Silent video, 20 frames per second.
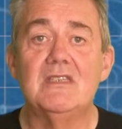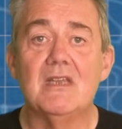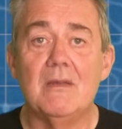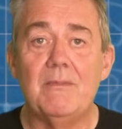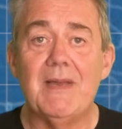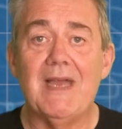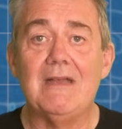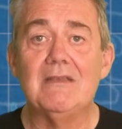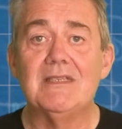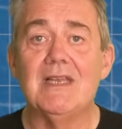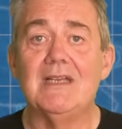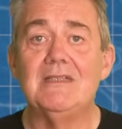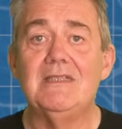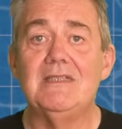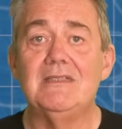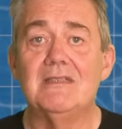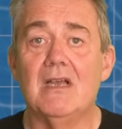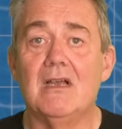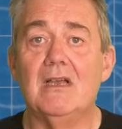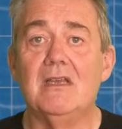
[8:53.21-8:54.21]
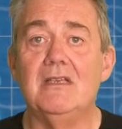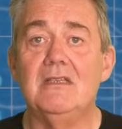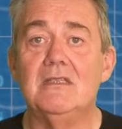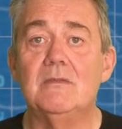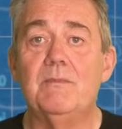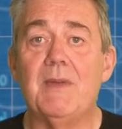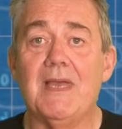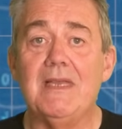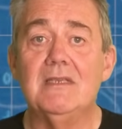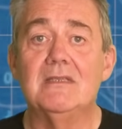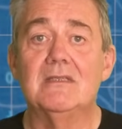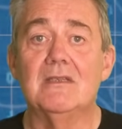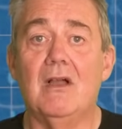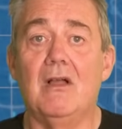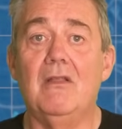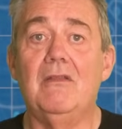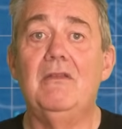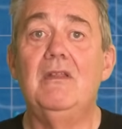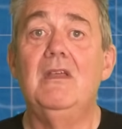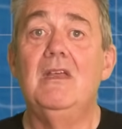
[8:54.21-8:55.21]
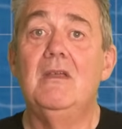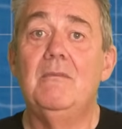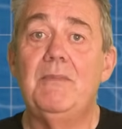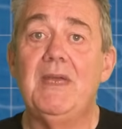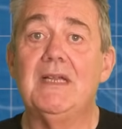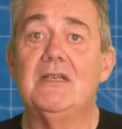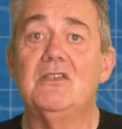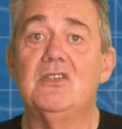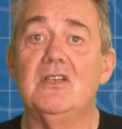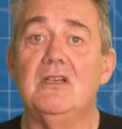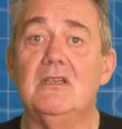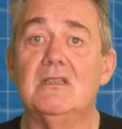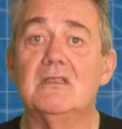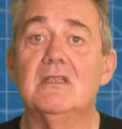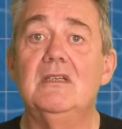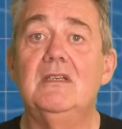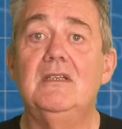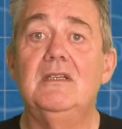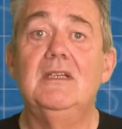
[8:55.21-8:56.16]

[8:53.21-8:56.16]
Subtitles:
about our designs based on pictures